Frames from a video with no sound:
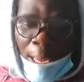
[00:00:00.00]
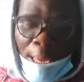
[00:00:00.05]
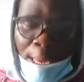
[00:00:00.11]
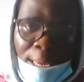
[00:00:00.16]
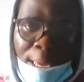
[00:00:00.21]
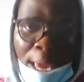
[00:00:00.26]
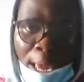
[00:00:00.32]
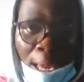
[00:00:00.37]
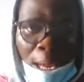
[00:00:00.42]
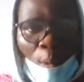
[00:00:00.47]

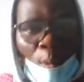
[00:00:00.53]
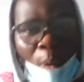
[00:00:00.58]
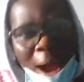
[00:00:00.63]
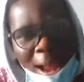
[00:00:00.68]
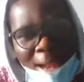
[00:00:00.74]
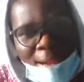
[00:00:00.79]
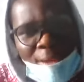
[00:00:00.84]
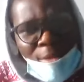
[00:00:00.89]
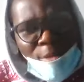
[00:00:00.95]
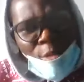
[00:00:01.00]
Yeah,
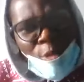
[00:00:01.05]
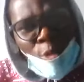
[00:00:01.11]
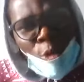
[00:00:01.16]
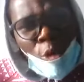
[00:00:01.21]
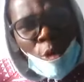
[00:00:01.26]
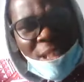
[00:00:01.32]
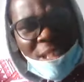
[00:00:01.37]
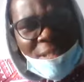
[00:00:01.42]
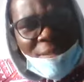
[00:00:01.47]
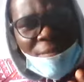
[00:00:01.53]
while
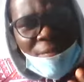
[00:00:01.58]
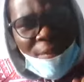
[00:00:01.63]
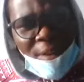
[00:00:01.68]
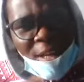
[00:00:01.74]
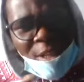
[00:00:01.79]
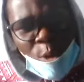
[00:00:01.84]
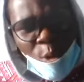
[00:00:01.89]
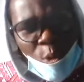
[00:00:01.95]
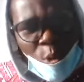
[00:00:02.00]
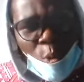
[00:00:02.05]
growth
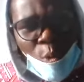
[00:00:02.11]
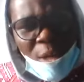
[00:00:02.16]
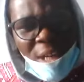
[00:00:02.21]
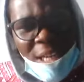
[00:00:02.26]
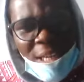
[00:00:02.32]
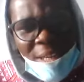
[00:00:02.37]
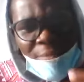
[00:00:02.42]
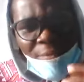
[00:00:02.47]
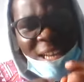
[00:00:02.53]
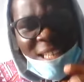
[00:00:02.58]
refers to
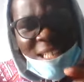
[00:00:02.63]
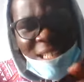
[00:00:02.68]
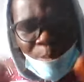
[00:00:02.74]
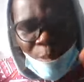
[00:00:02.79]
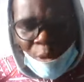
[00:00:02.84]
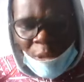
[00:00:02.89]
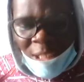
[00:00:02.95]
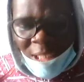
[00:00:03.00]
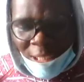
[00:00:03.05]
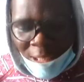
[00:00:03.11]

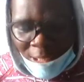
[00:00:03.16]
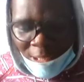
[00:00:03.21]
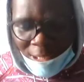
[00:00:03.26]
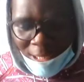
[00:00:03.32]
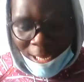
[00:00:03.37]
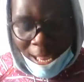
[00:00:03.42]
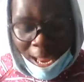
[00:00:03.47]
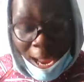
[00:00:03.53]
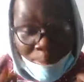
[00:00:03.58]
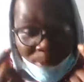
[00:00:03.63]
irreversible change,
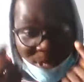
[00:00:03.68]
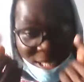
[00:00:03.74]
it can be